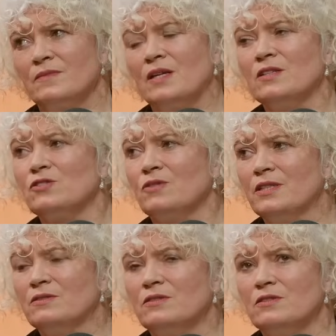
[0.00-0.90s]
it's
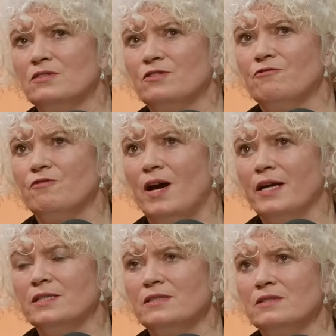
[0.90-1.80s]
great to
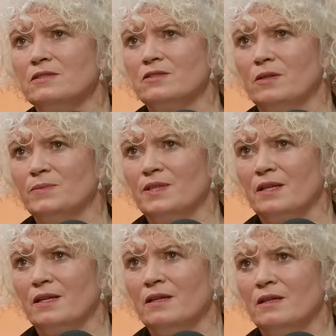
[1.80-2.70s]
find
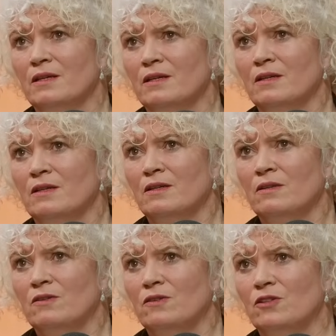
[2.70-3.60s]
something,
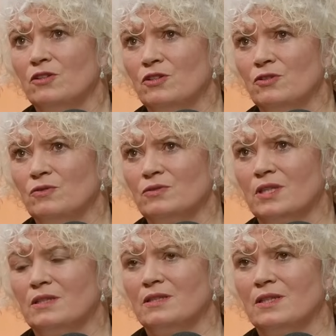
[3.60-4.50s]

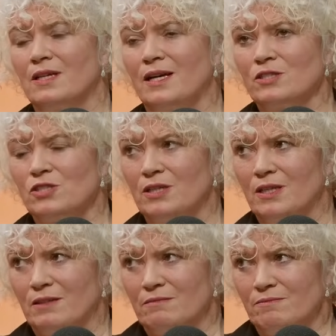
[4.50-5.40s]
that
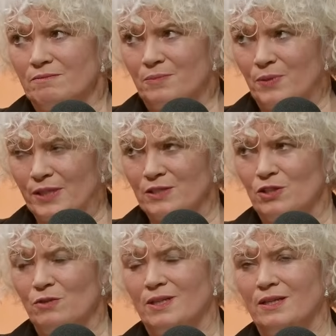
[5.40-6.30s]
actually brings
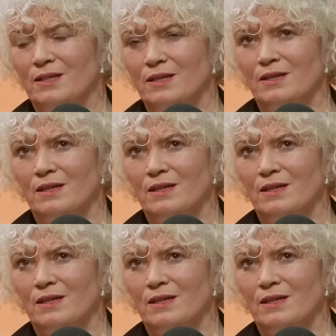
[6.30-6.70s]
you. And I